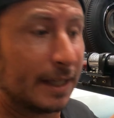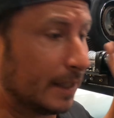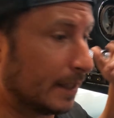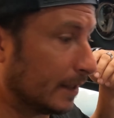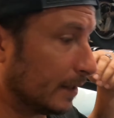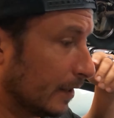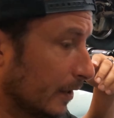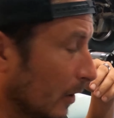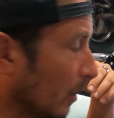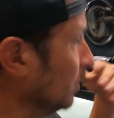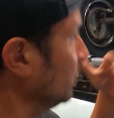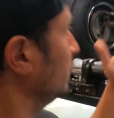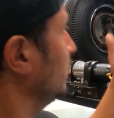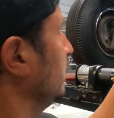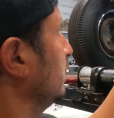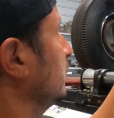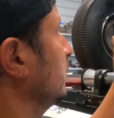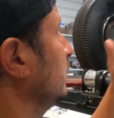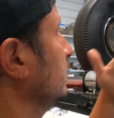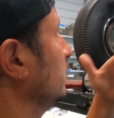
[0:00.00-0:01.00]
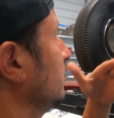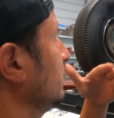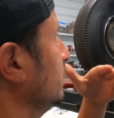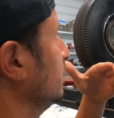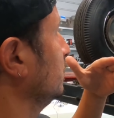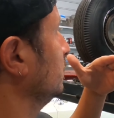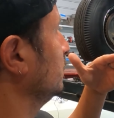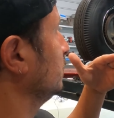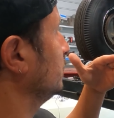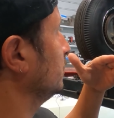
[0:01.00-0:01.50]
And the only thing to
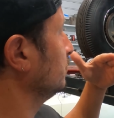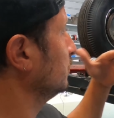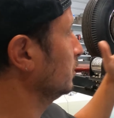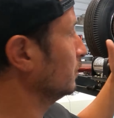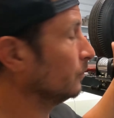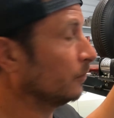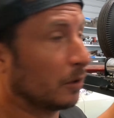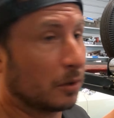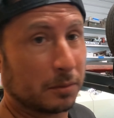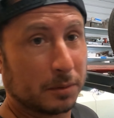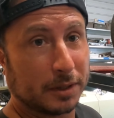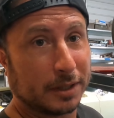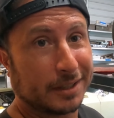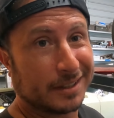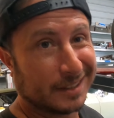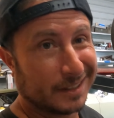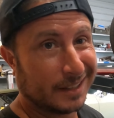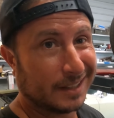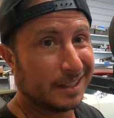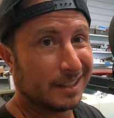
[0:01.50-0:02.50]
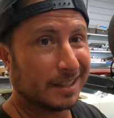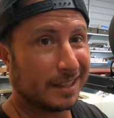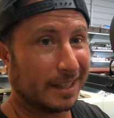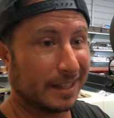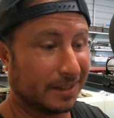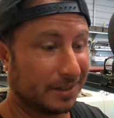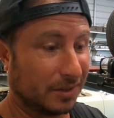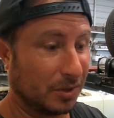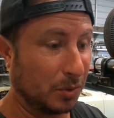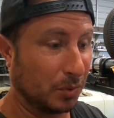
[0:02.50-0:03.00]
do to move forward
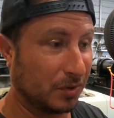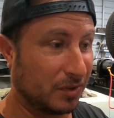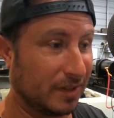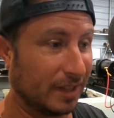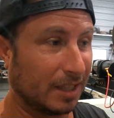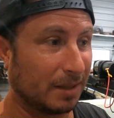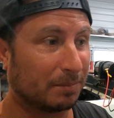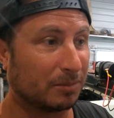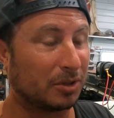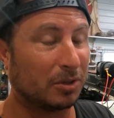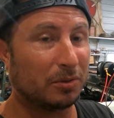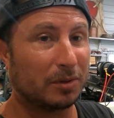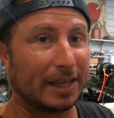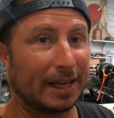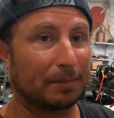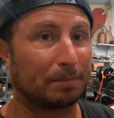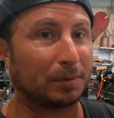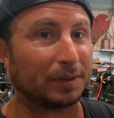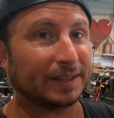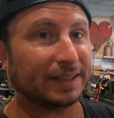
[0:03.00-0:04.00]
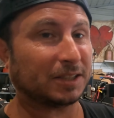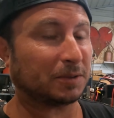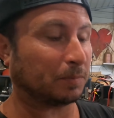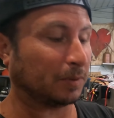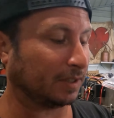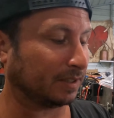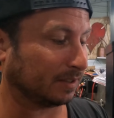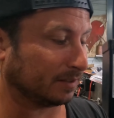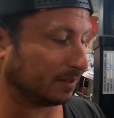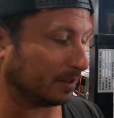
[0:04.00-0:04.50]
is to stick them to that place
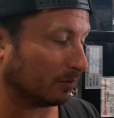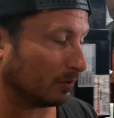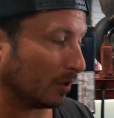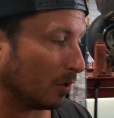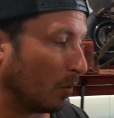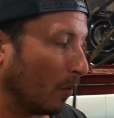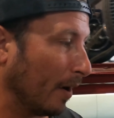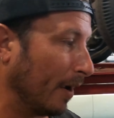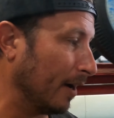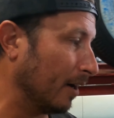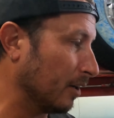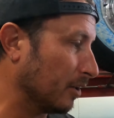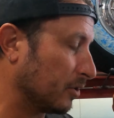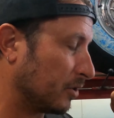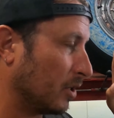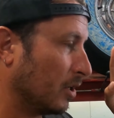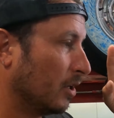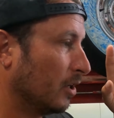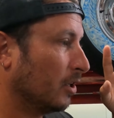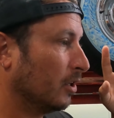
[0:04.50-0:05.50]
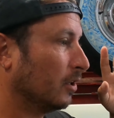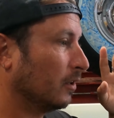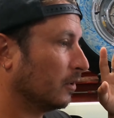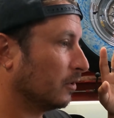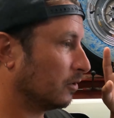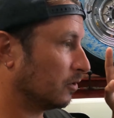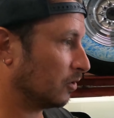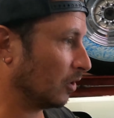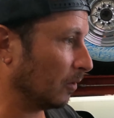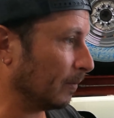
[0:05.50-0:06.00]
because it requires
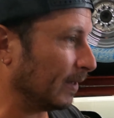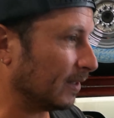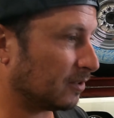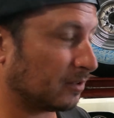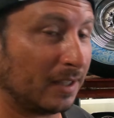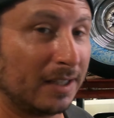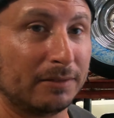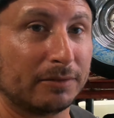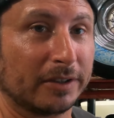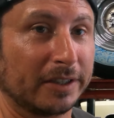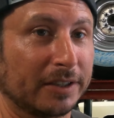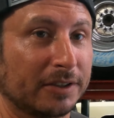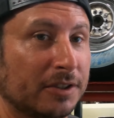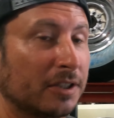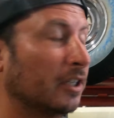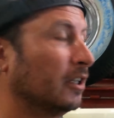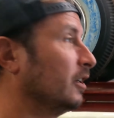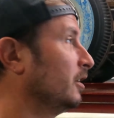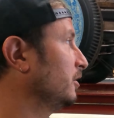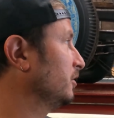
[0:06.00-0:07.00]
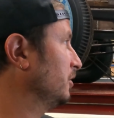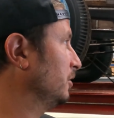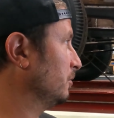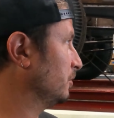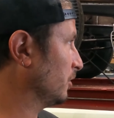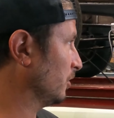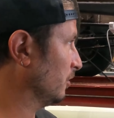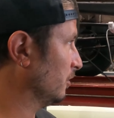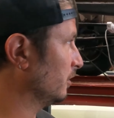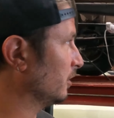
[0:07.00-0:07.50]
so much leverage to
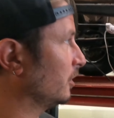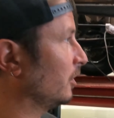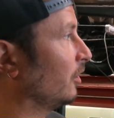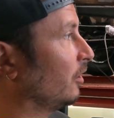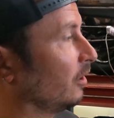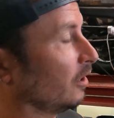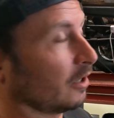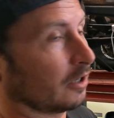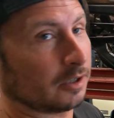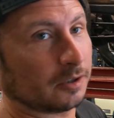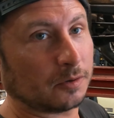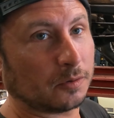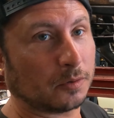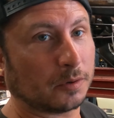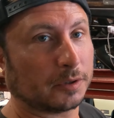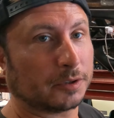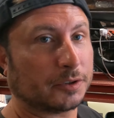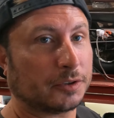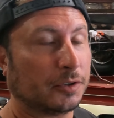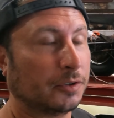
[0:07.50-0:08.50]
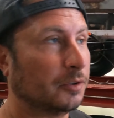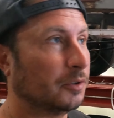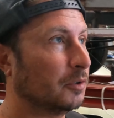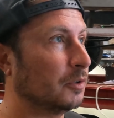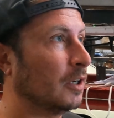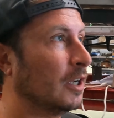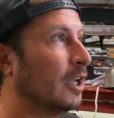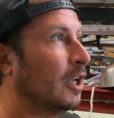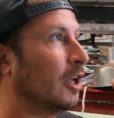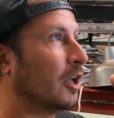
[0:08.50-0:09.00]
turn a car or
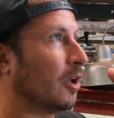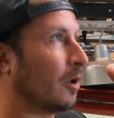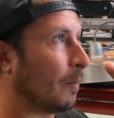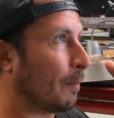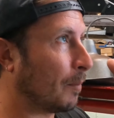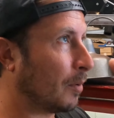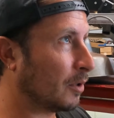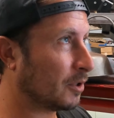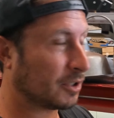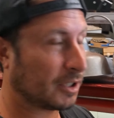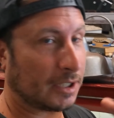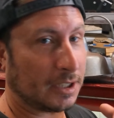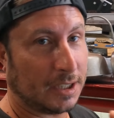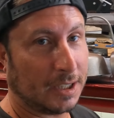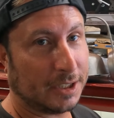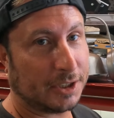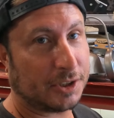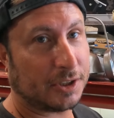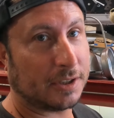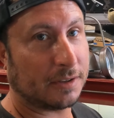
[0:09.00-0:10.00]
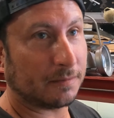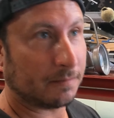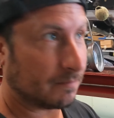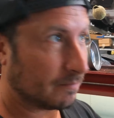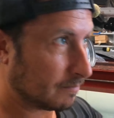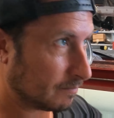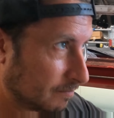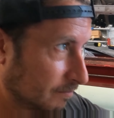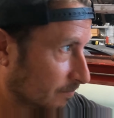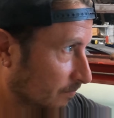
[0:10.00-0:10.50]
to push a clutch
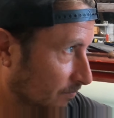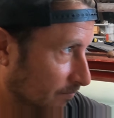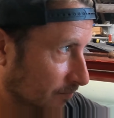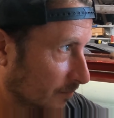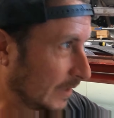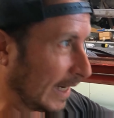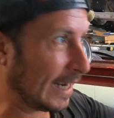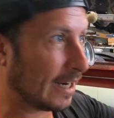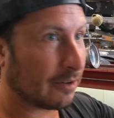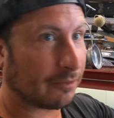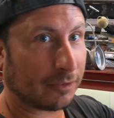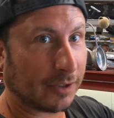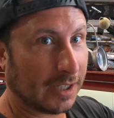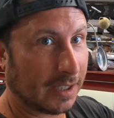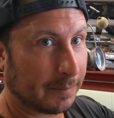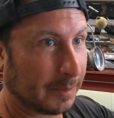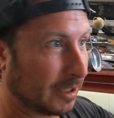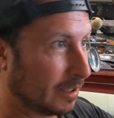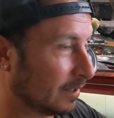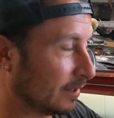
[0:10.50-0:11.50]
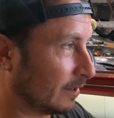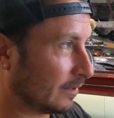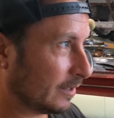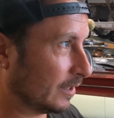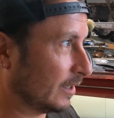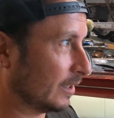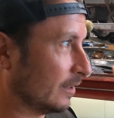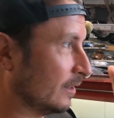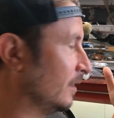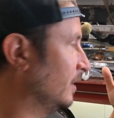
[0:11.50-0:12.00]
diaphragm in
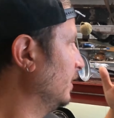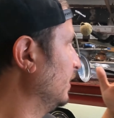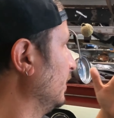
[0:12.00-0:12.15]
that